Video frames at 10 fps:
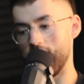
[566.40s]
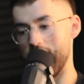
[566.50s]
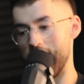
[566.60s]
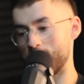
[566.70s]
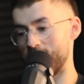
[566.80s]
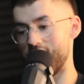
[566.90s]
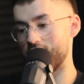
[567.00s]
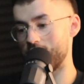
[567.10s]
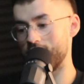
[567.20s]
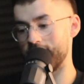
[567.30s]
I
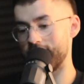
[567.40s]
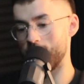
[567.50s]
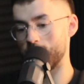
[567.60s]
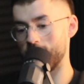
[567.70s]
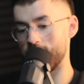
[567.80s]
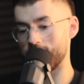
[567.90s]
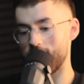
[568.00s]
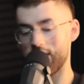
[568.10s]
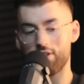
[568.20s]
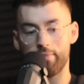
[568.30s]
can't lift that weight.
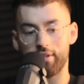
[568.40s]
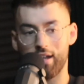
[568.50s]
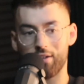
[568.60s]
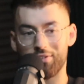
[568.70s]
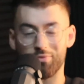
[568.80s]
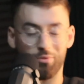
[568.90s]
I track my calories.